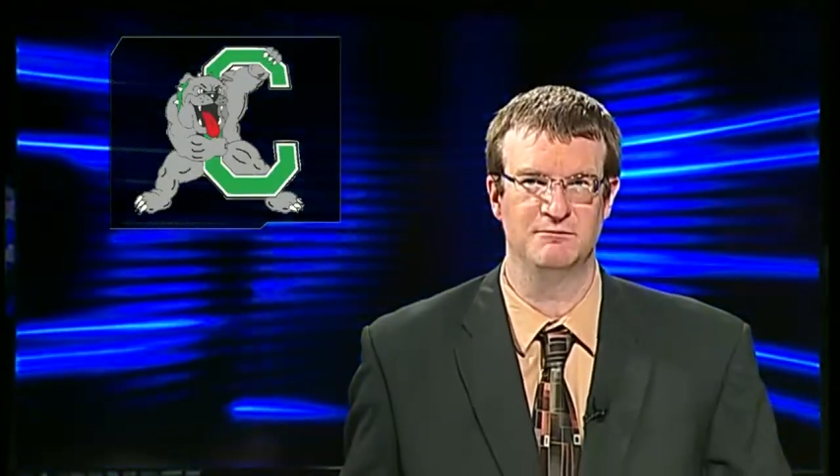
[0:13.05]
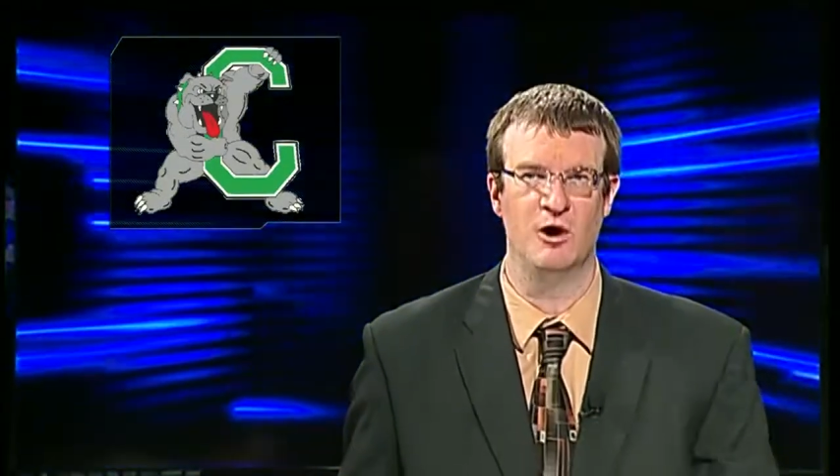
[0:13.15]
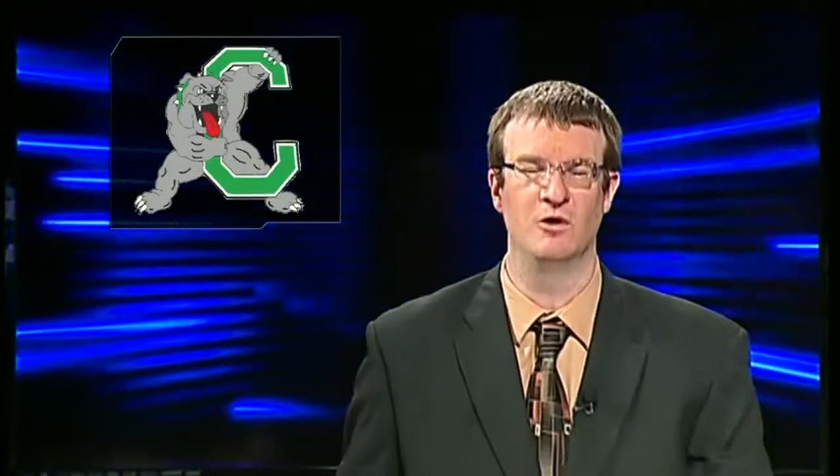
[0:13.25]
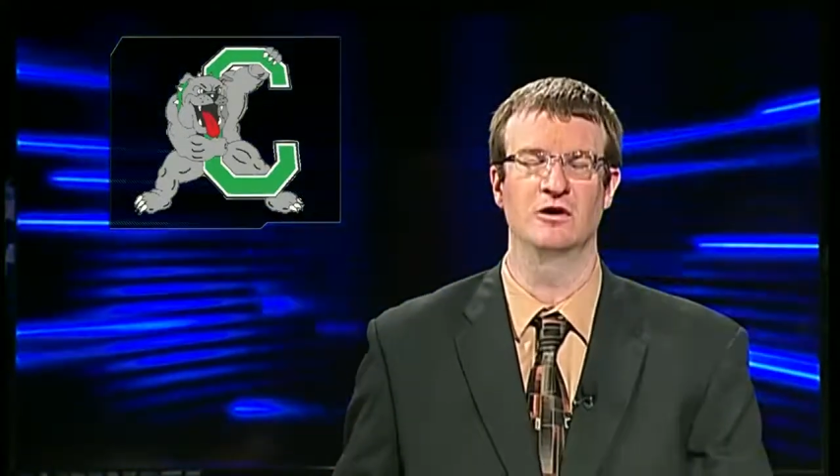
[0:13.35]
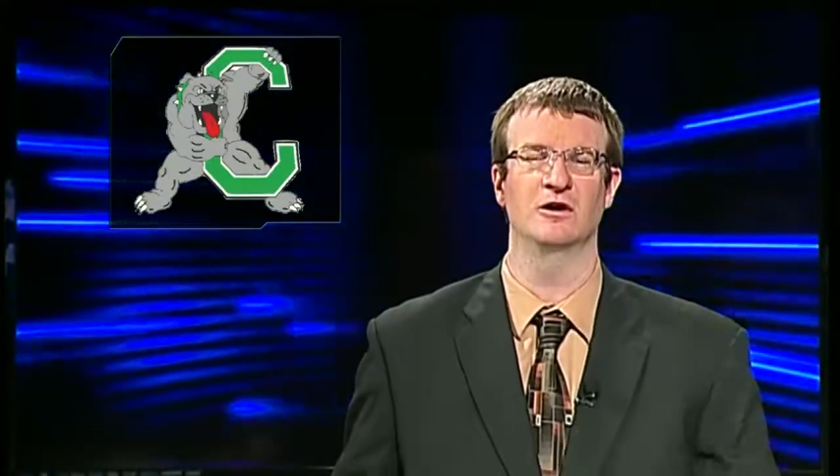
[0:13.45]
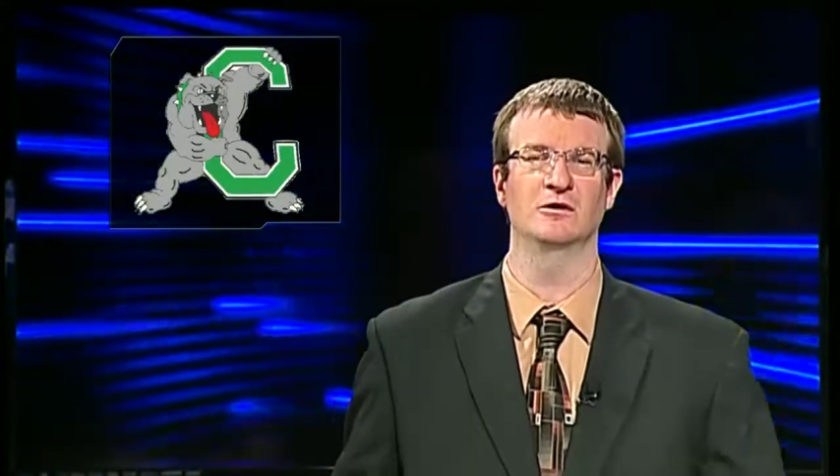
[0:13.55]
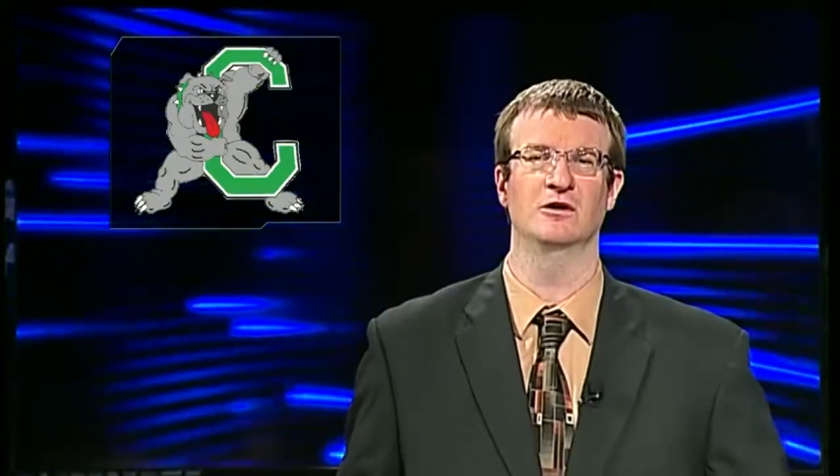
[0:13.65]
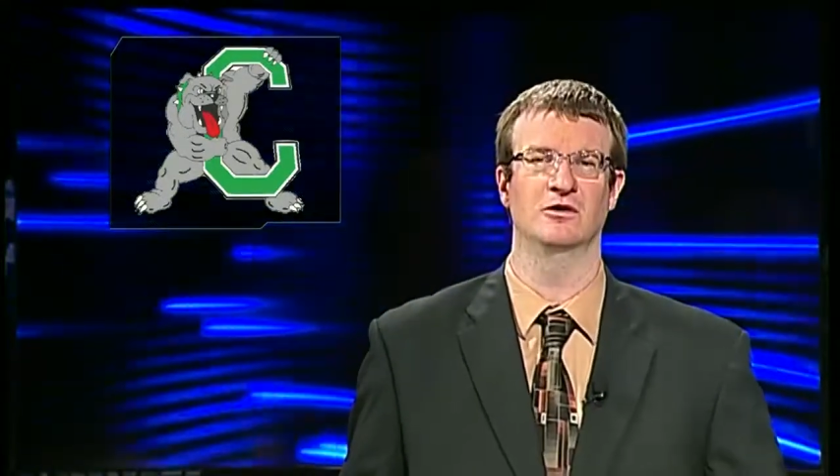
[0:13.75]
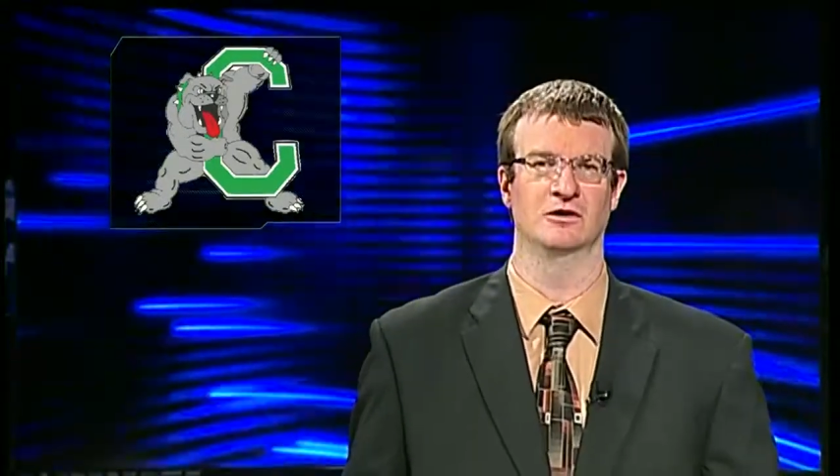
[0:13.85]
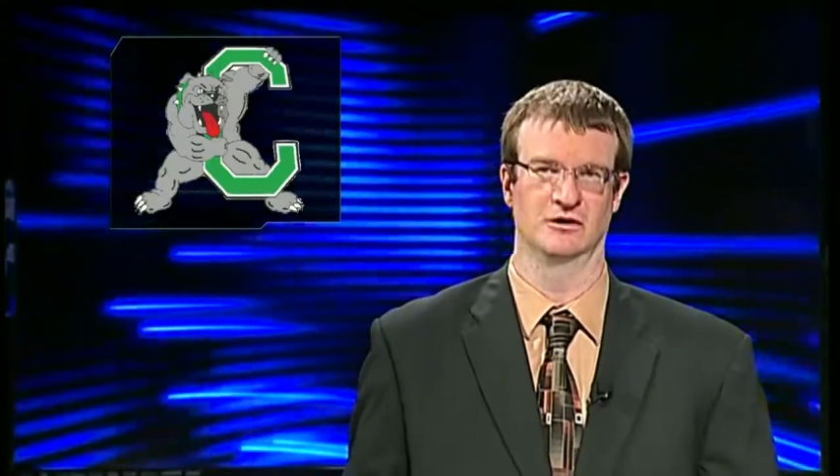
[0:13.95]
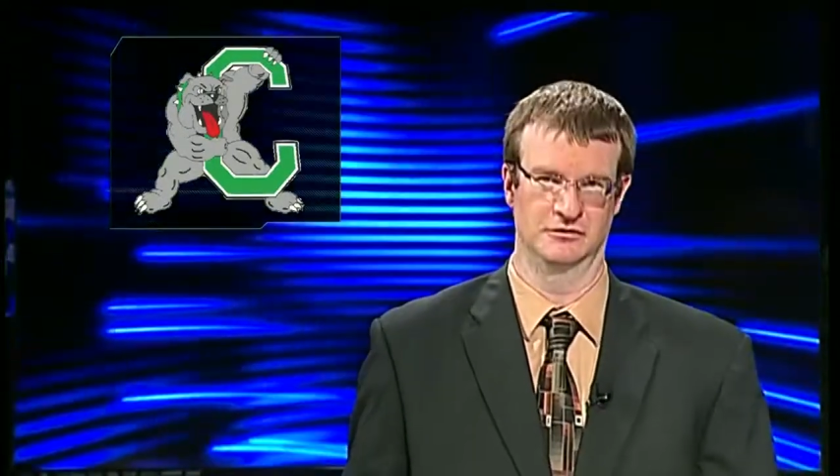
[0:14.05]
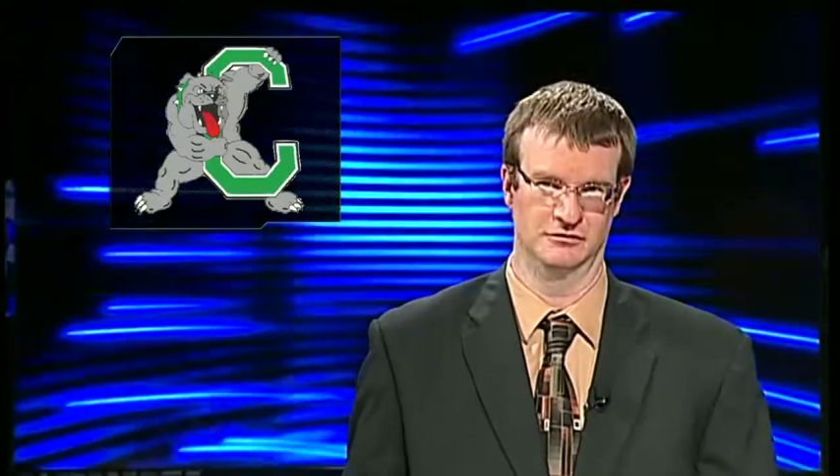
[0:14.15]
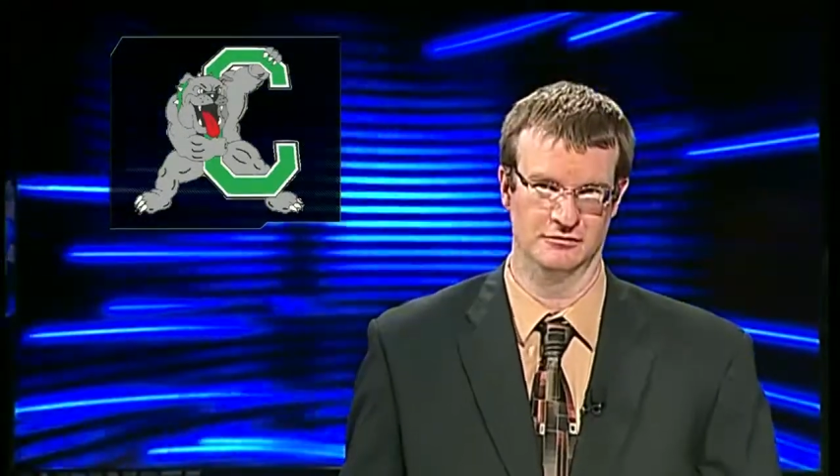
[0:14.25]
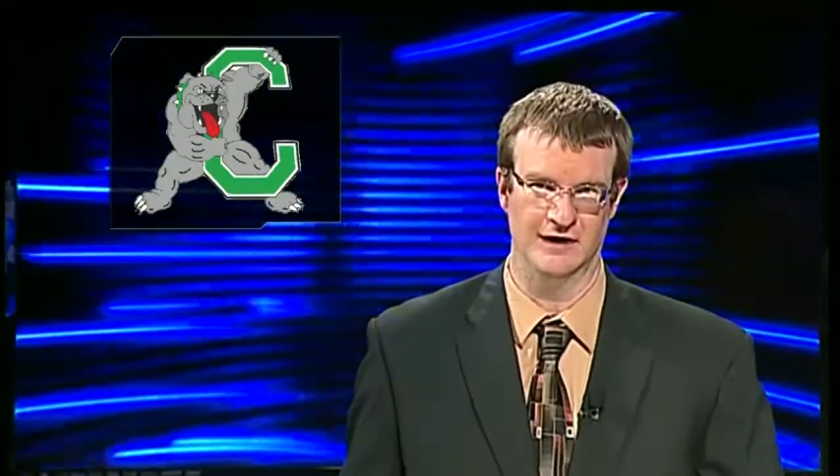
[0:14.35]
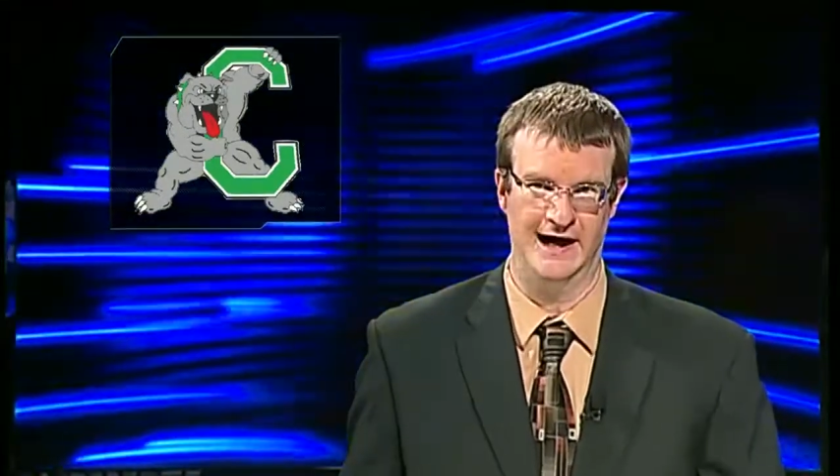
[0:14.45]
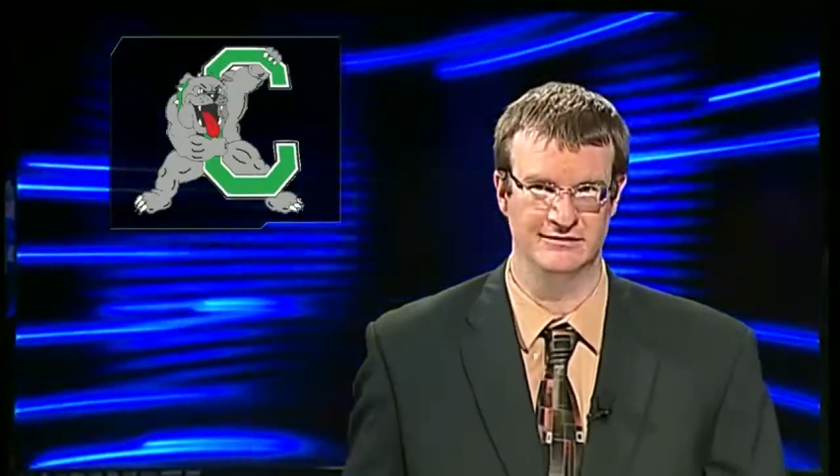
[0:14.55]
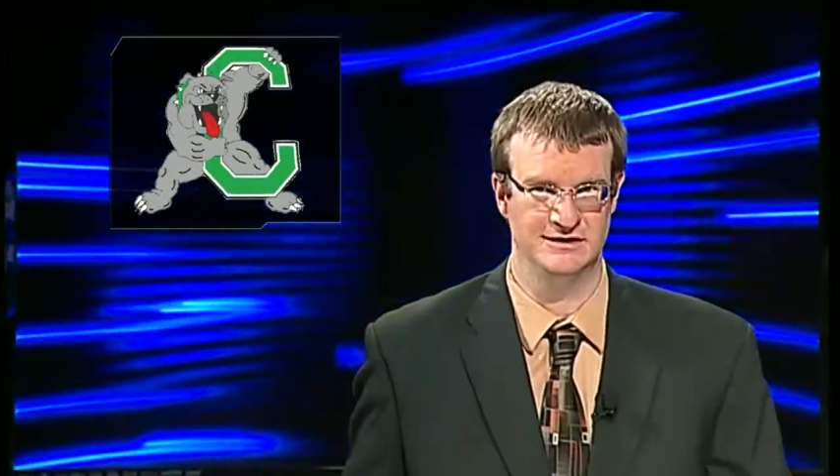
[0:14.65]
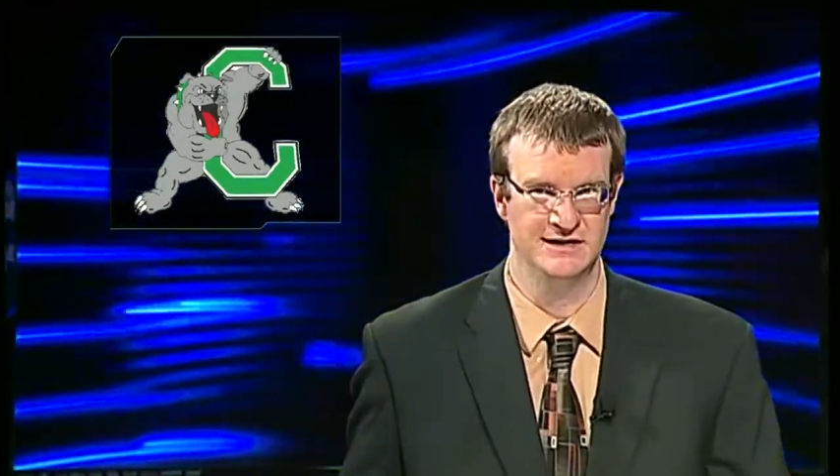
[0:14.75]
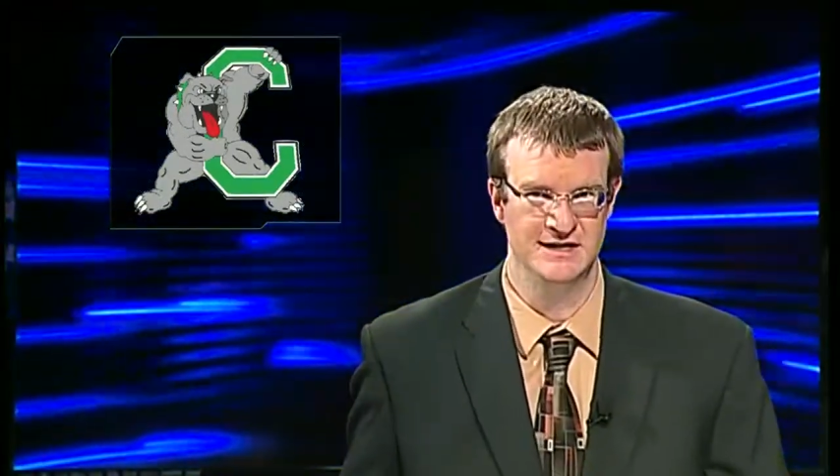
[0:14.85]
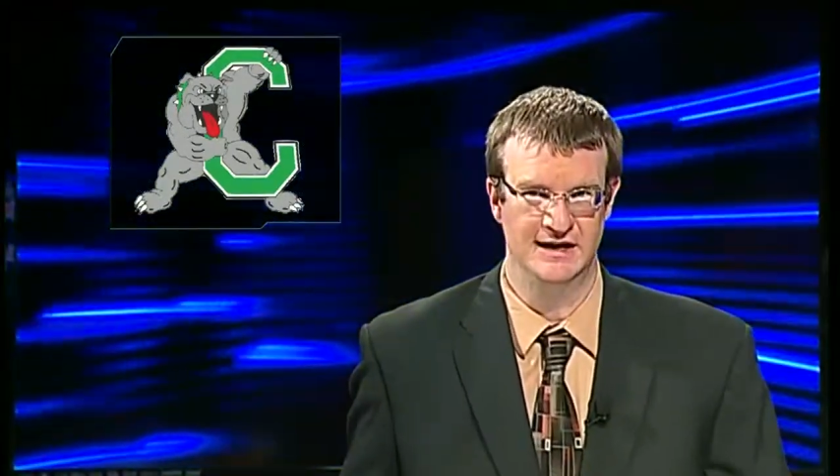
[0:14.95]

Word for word: Poco Loco throughout.